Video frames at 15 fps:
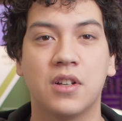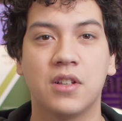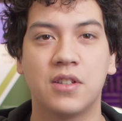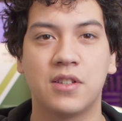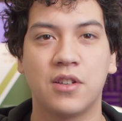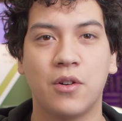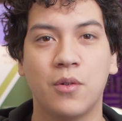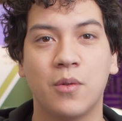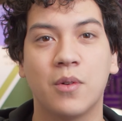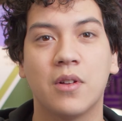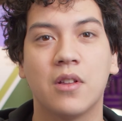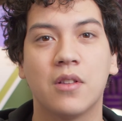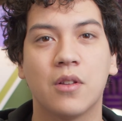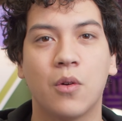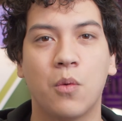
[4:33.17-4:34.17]
So,
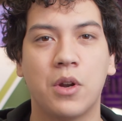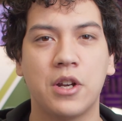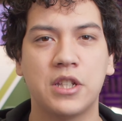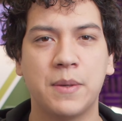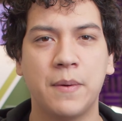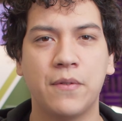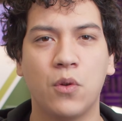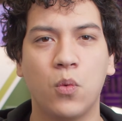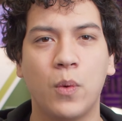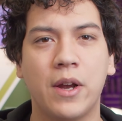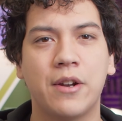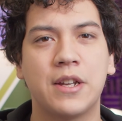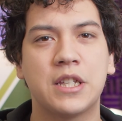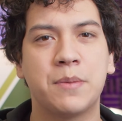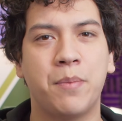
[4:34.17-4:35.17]
what are some of the
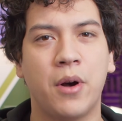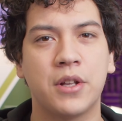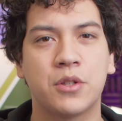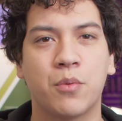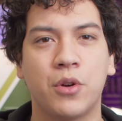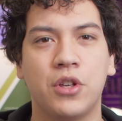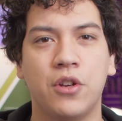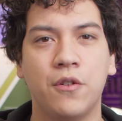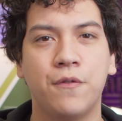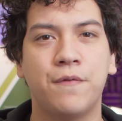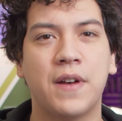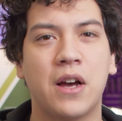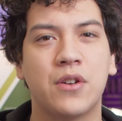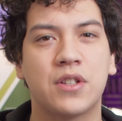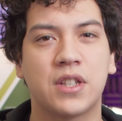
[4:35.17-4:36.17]
weirdest spots where you've
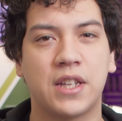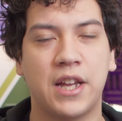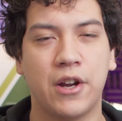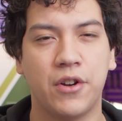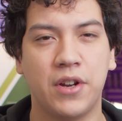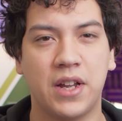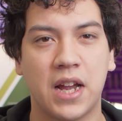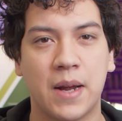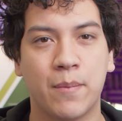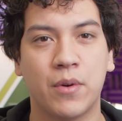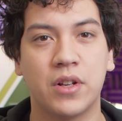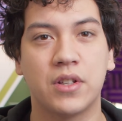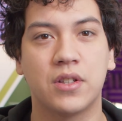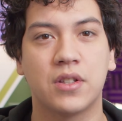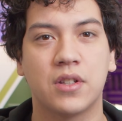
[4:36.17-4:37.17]
found security
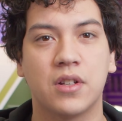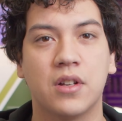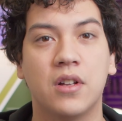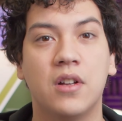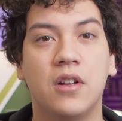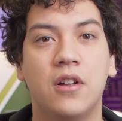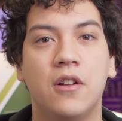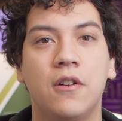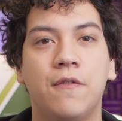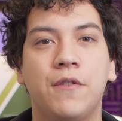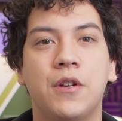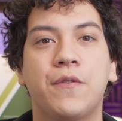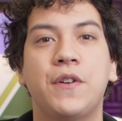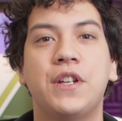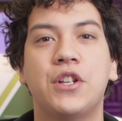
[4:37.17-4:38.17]
cameras?
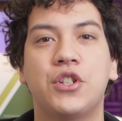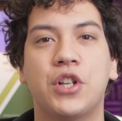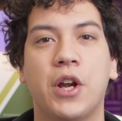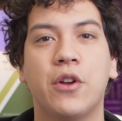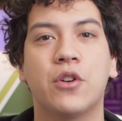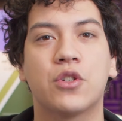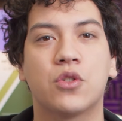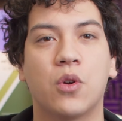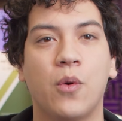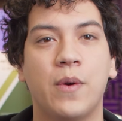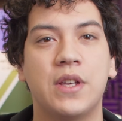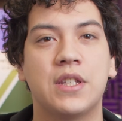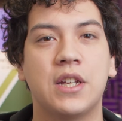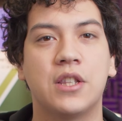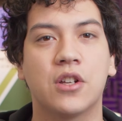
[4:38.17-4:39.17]
Feel free to share your
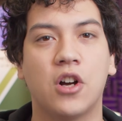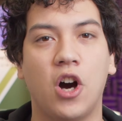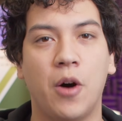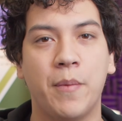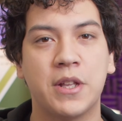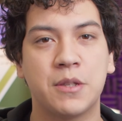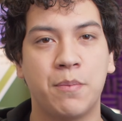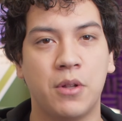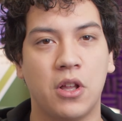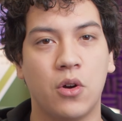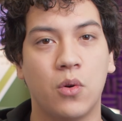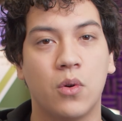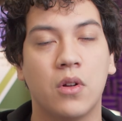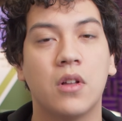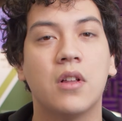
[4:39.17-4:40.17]
stories in the comments
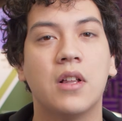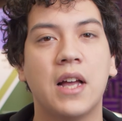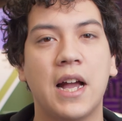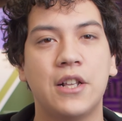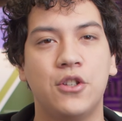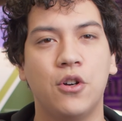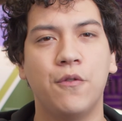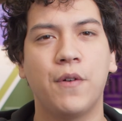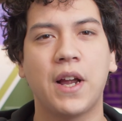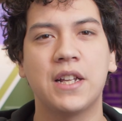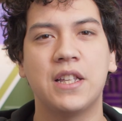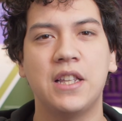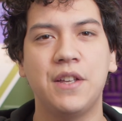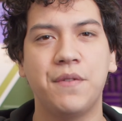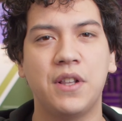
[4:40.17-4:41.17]
below. And don't forget
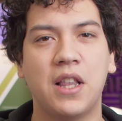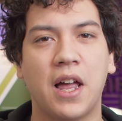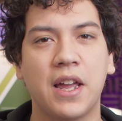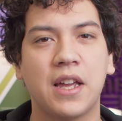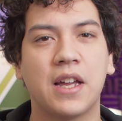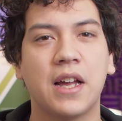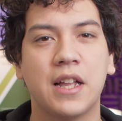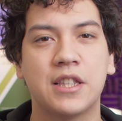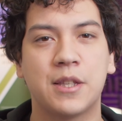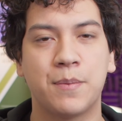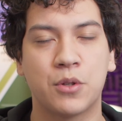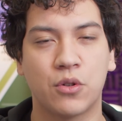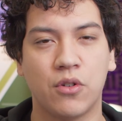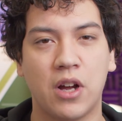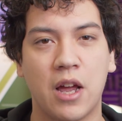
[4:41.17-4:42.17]
to leave a like and
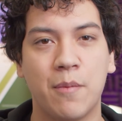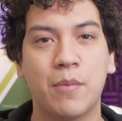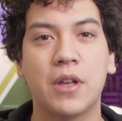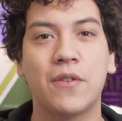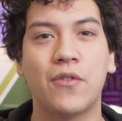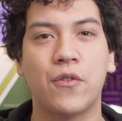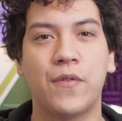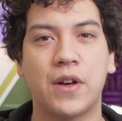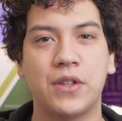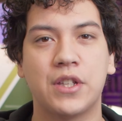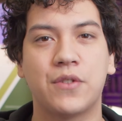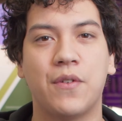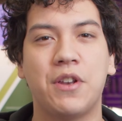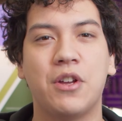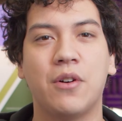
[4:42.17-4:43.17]
subscribe if you found
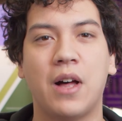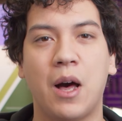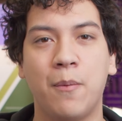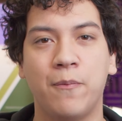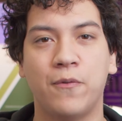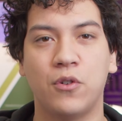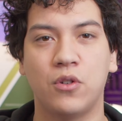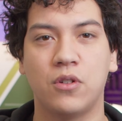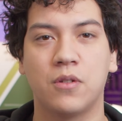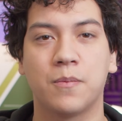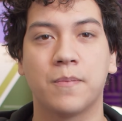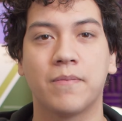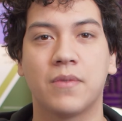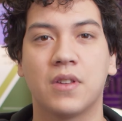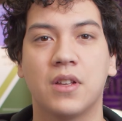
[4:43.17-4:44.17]
this video helpful.
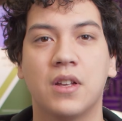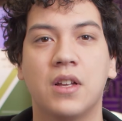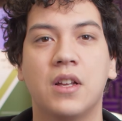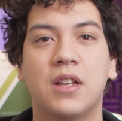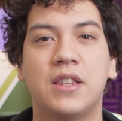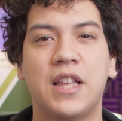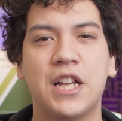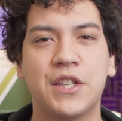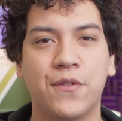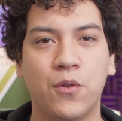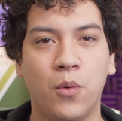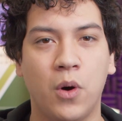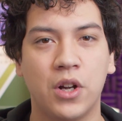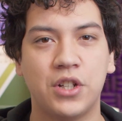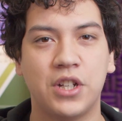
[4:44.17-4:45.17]
Thanks for
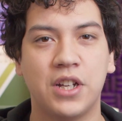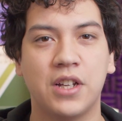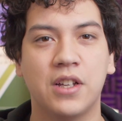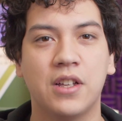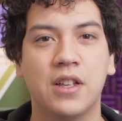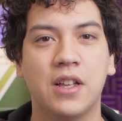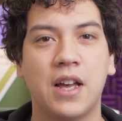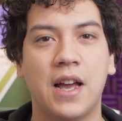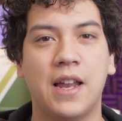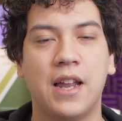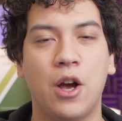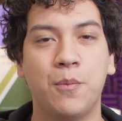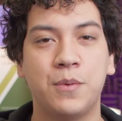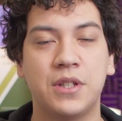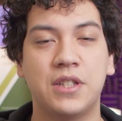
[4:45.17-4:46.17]
watching, and I
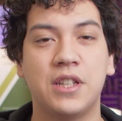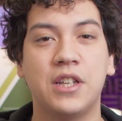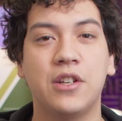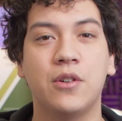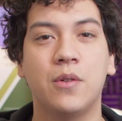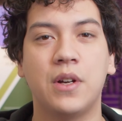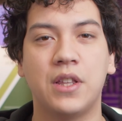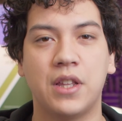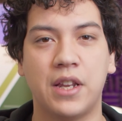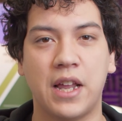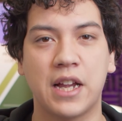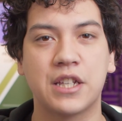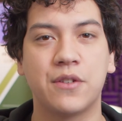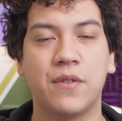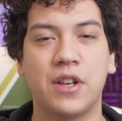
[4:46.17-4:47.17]
hope to see you in the
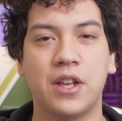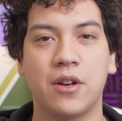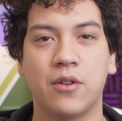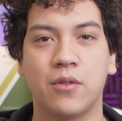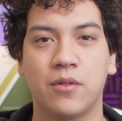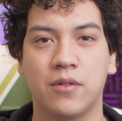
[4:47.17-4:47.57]
next video.